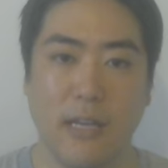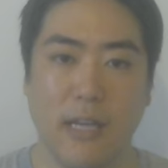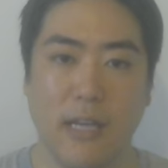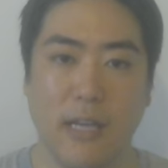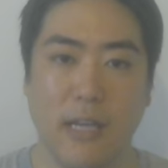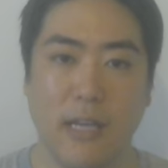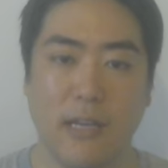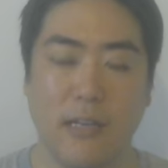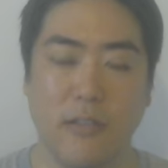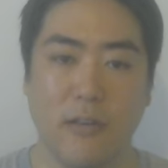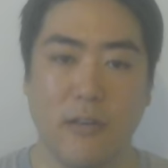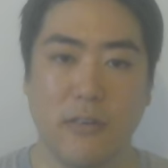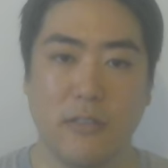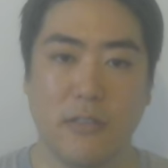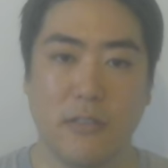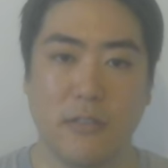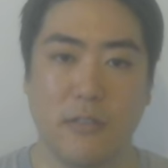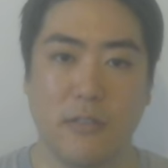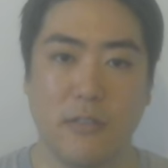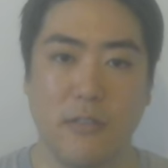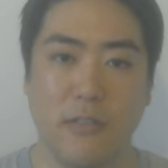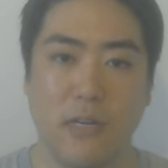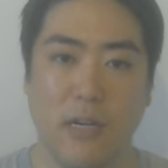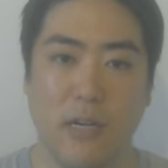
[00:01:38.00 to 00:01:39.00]
And
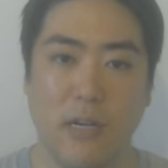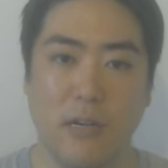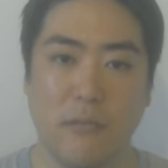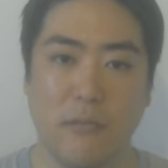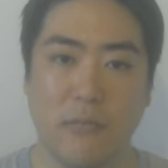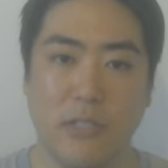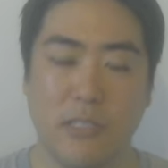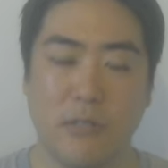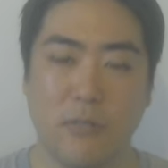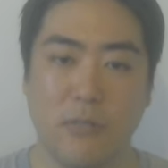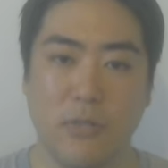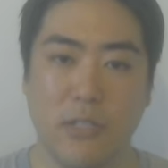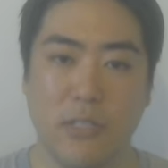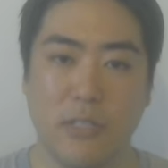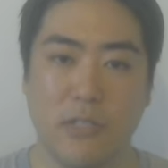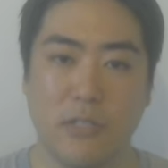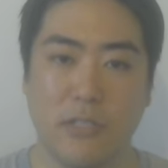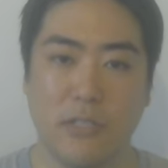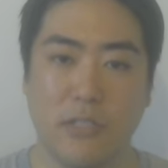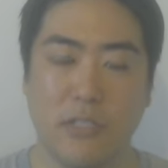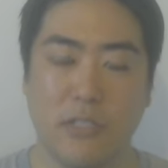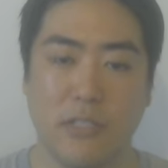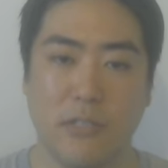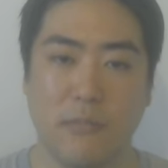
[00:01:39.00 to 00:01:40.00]
also, um, this
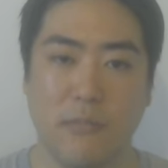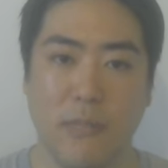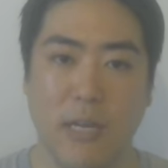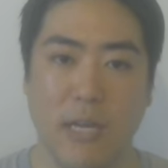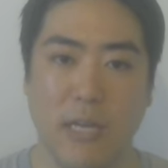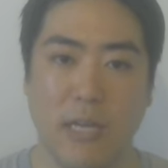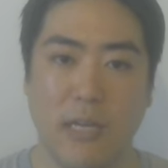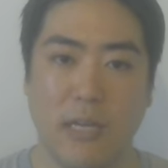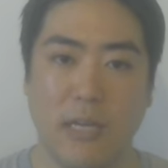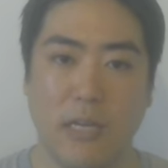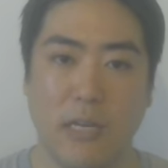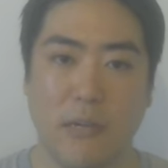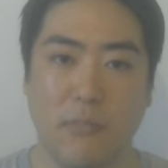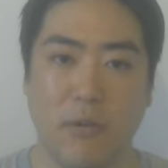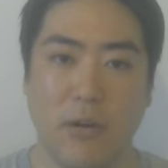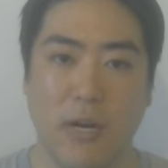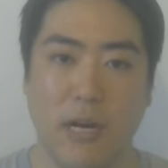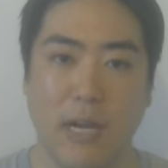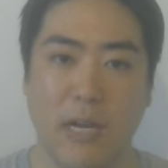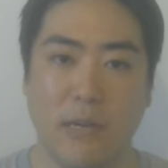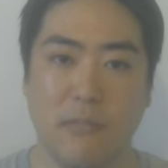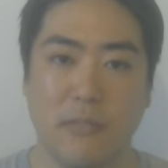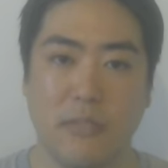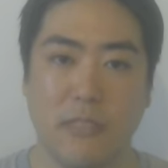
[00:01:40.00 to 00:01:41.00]
research may
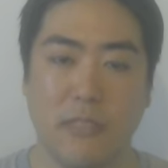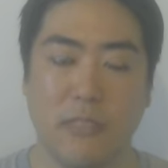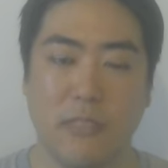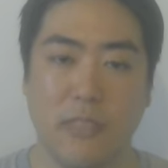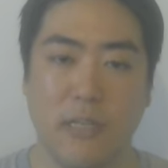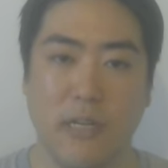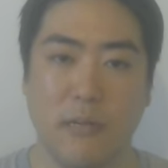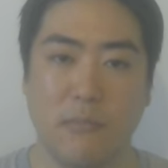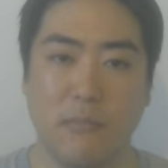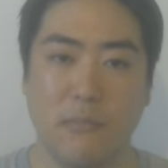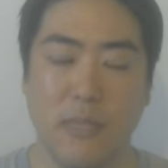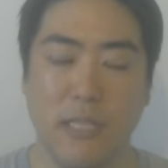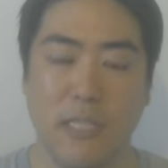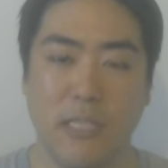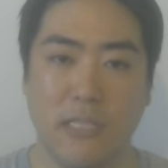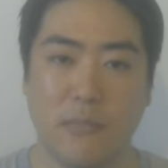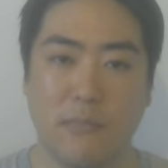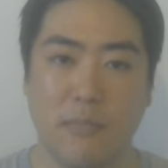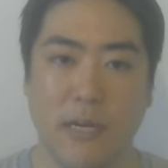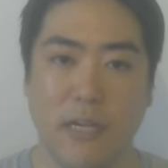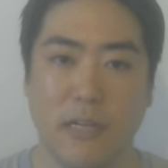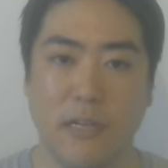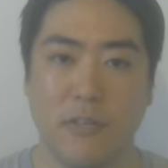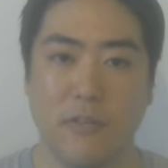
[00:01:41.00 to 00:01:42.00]
perhaps um,
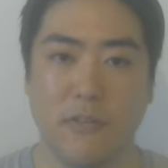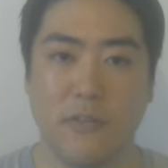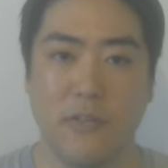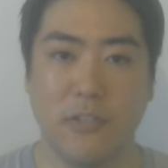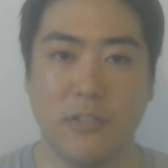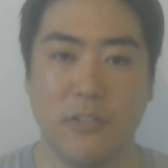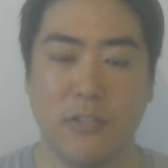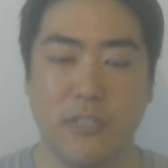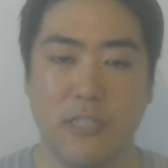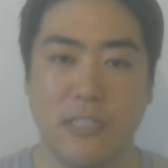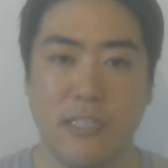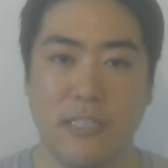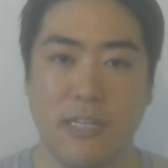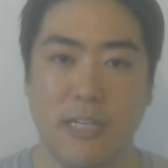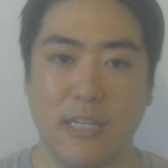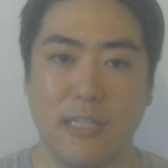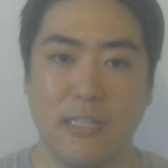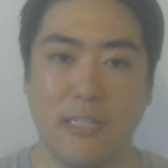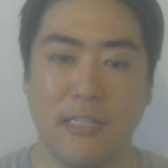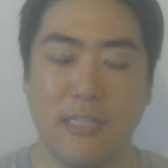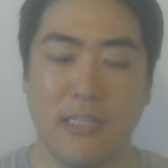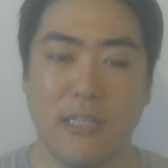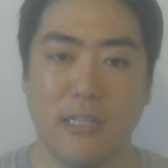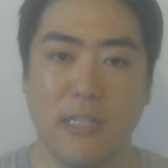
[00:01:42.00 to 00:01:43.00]
inspire future
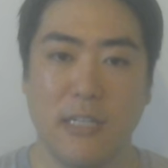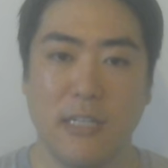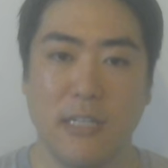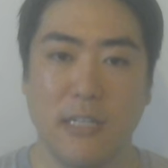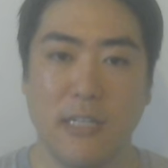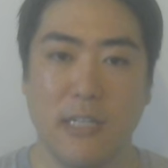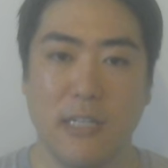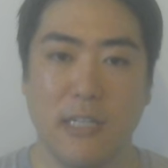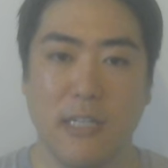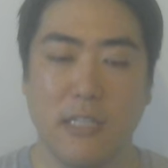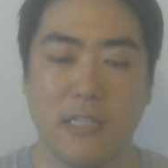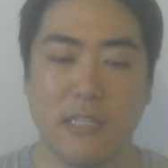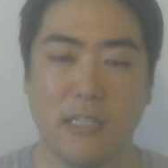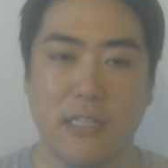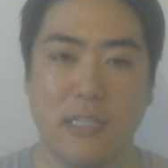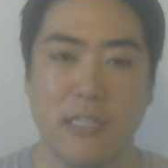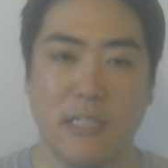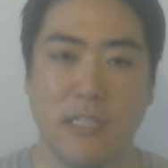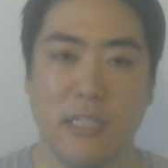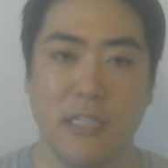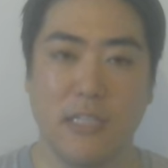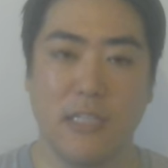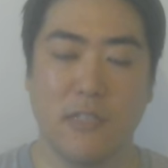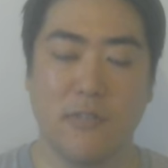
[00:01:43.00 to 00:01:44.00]
designs,
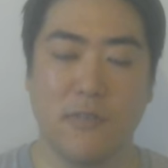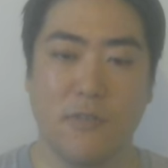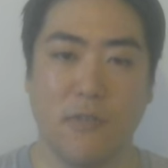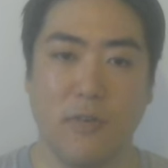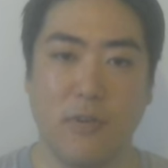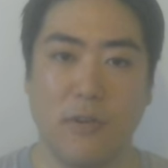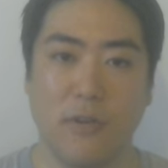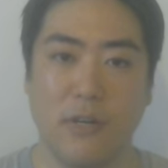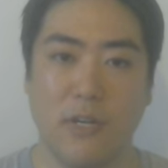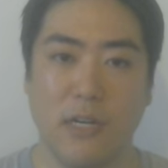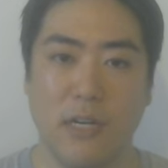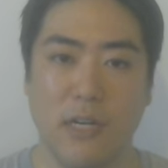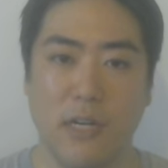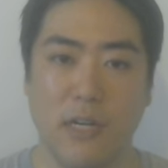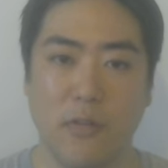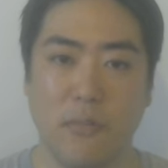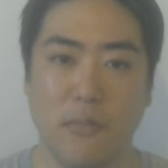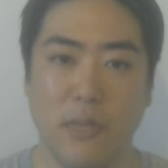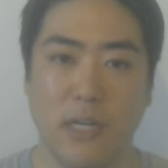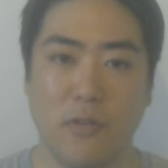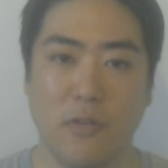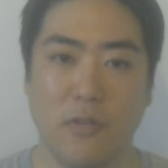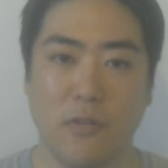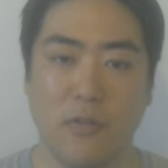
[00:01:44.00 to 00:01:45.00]
such as for uh,
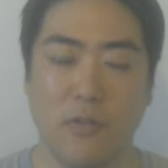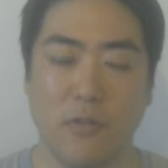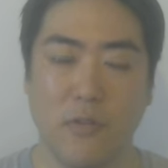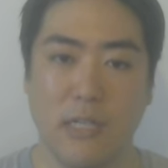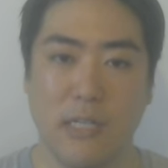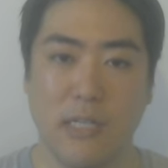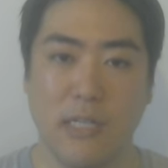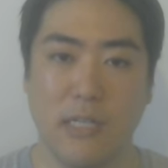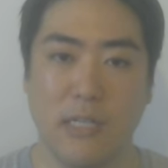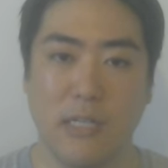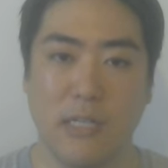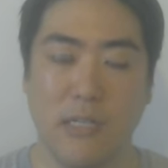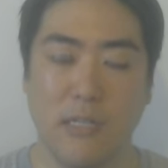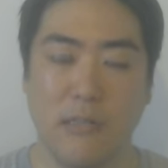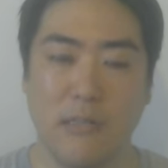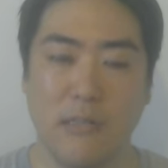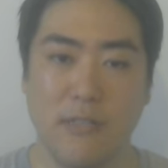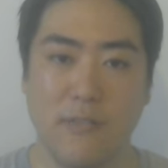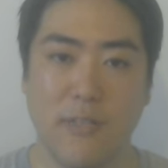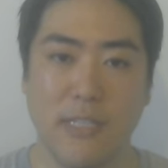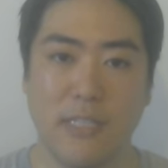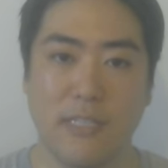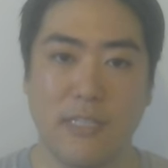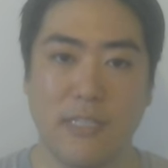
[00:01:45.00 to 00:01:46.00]
microfluidic uh,
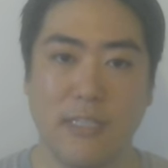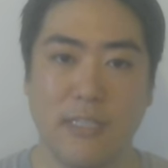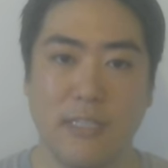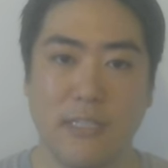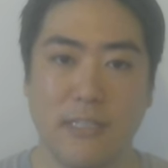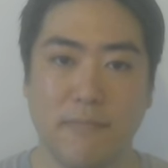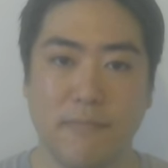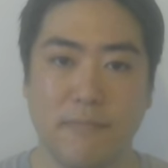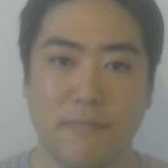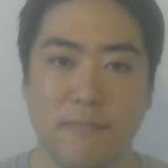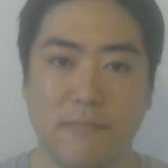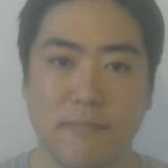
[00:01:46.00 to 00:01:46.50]
devices.